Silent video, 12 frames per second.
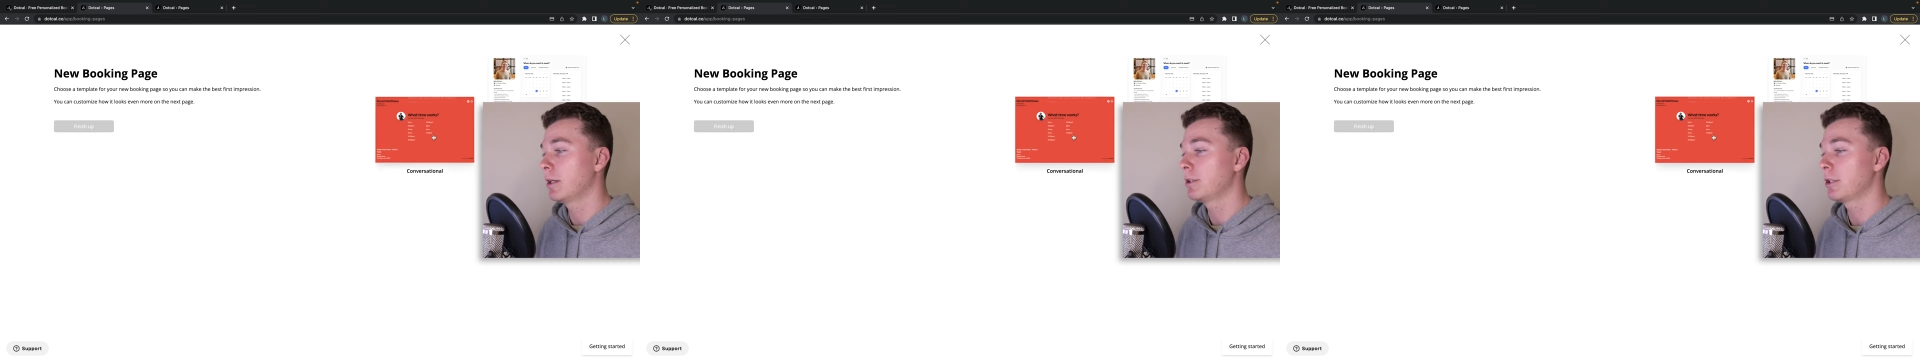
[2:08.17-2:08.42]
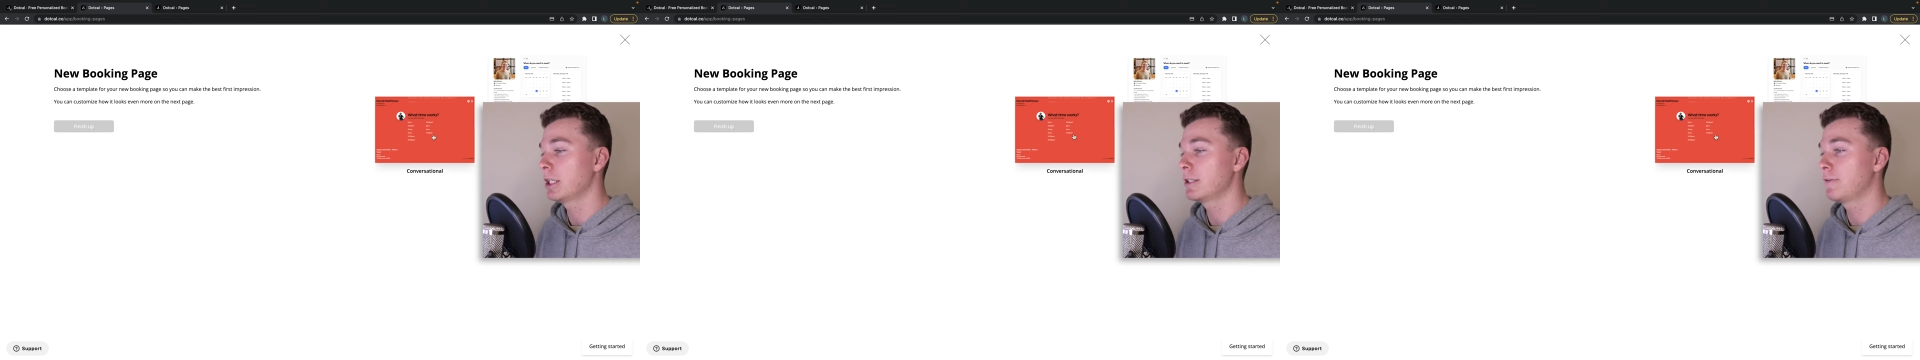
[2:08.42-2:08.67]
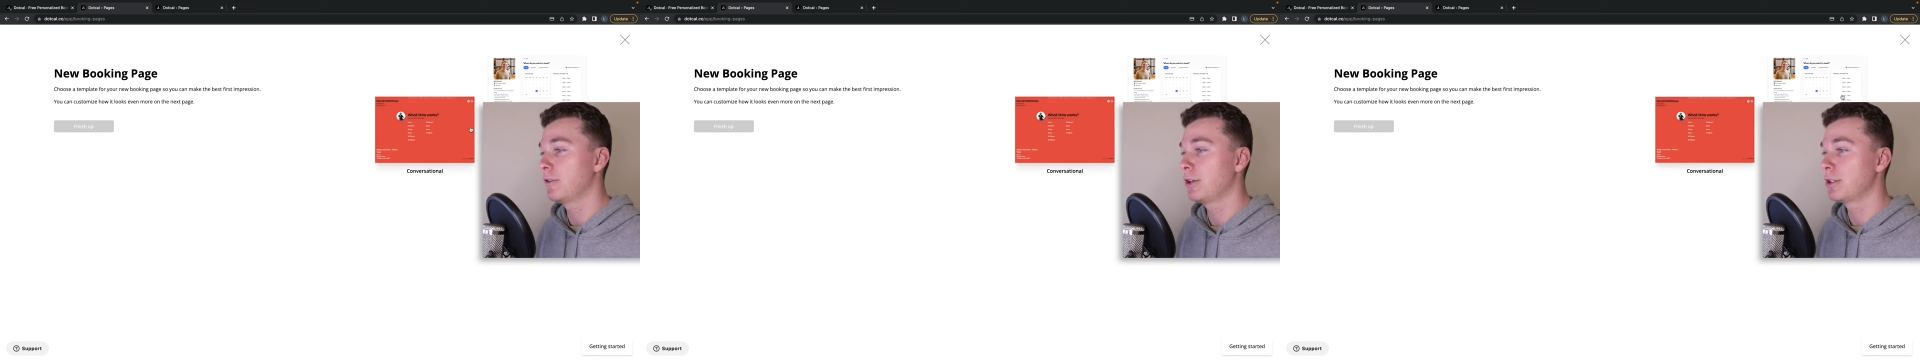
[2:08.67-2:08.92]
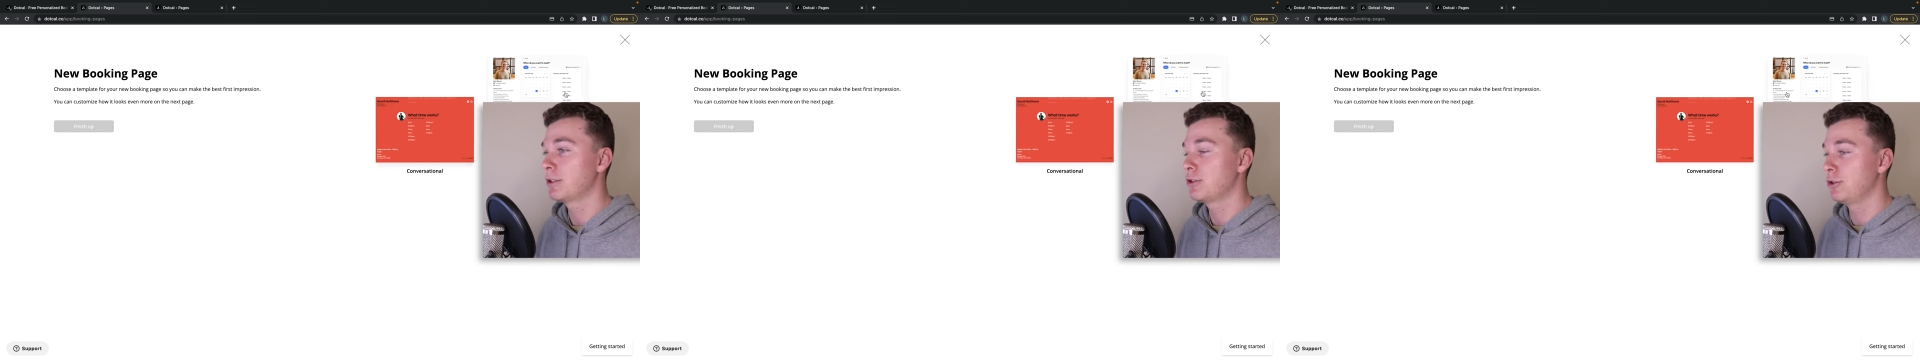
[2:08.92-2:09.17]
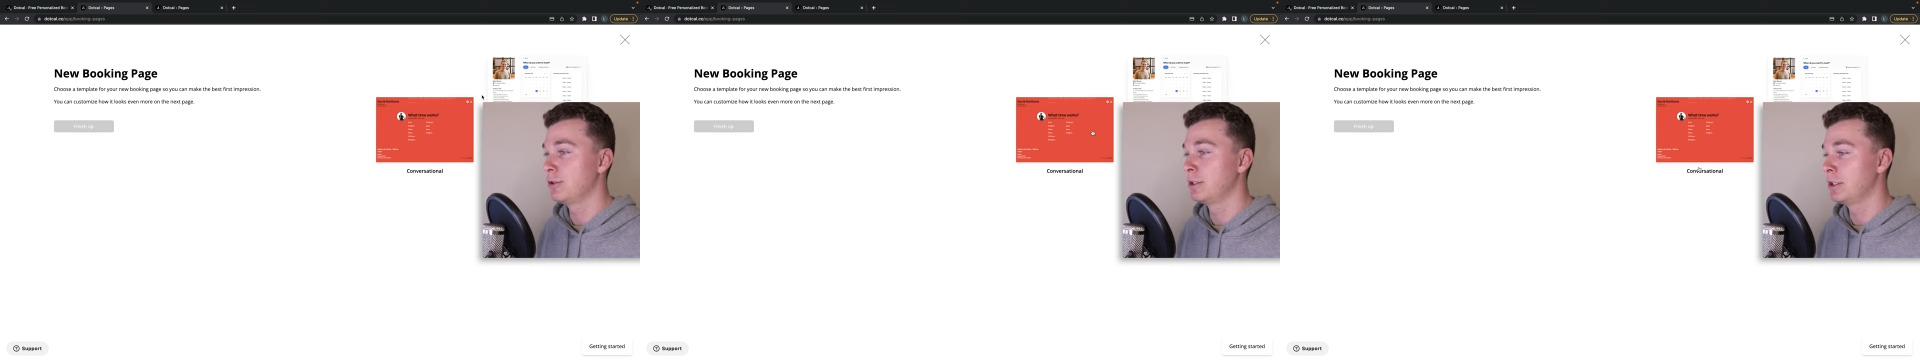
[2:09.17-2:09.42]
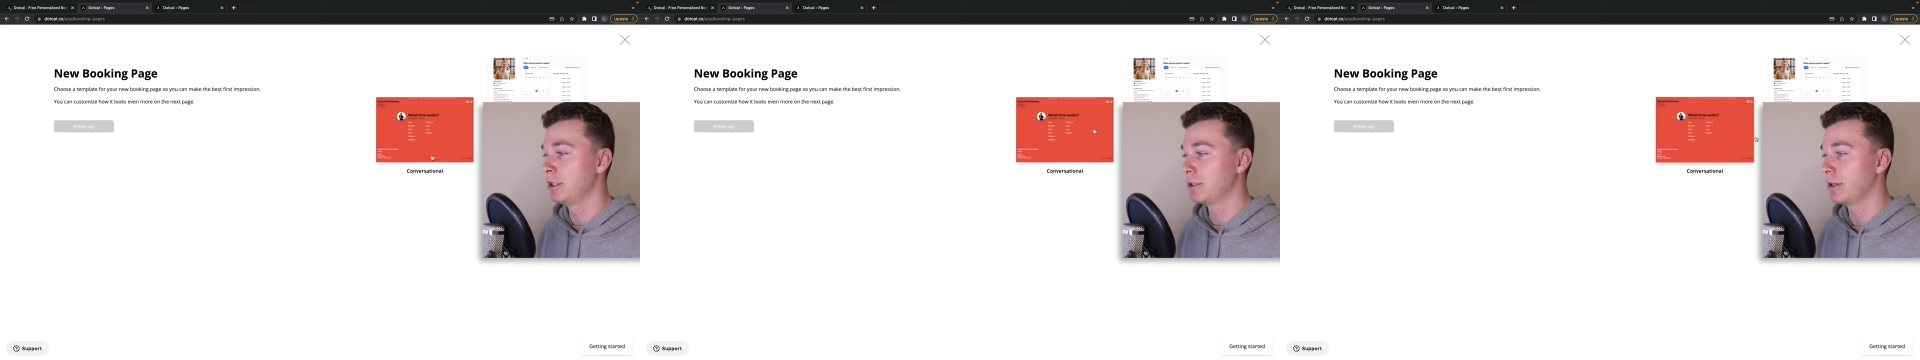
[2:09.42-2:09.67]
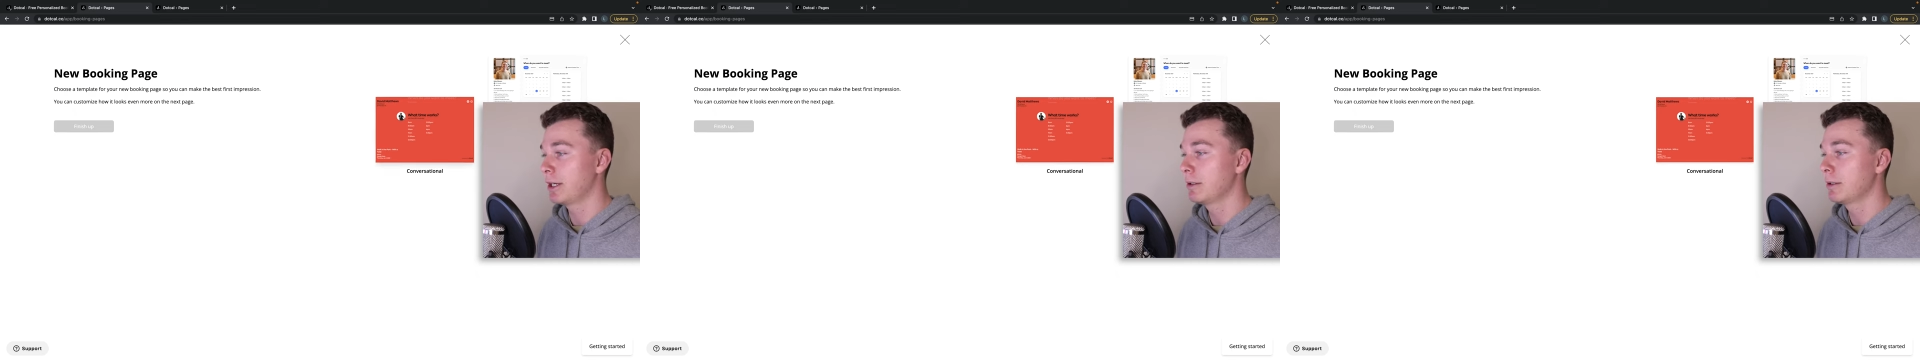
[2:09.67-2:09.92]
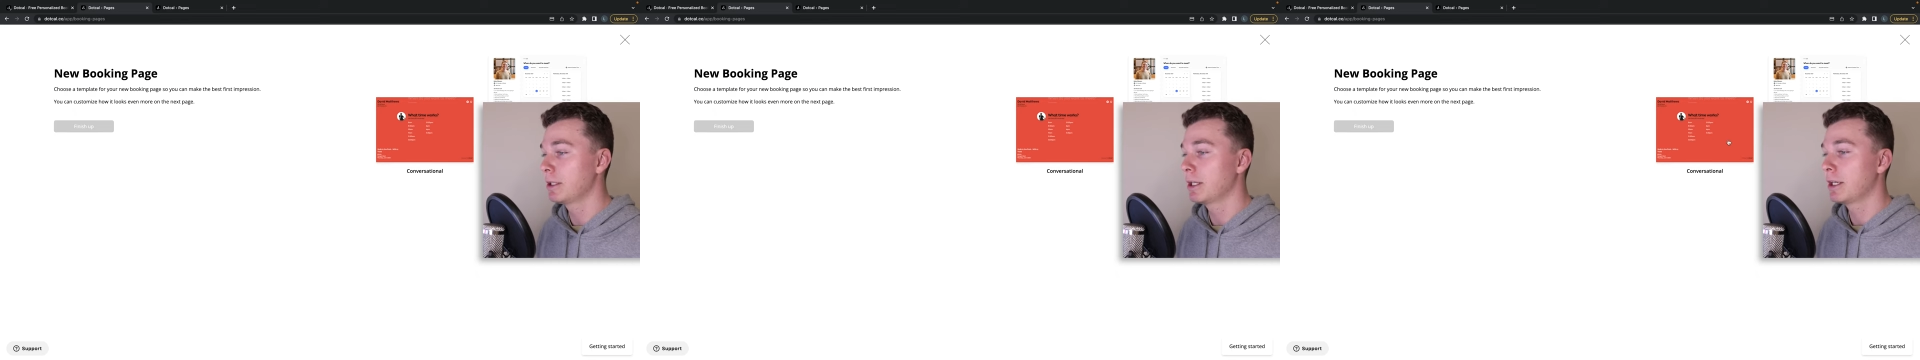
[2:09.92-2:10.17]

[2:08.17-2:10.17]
So let's first choose a design.